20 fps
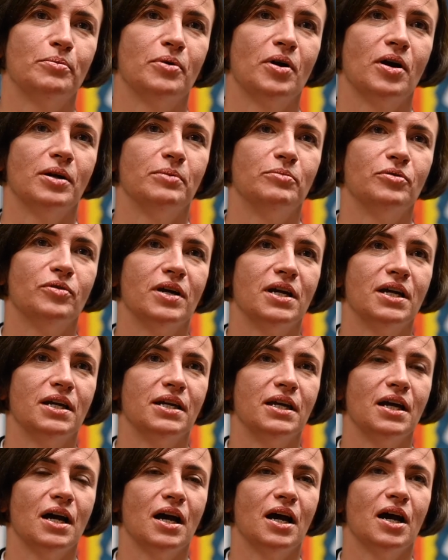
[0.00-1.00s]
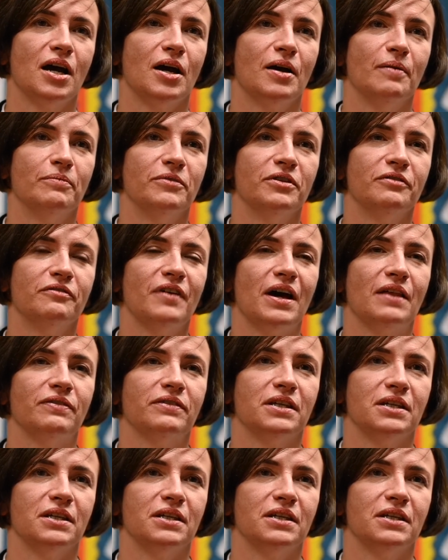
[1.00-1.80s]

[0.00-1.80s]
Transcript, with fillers: Primary, um, the fact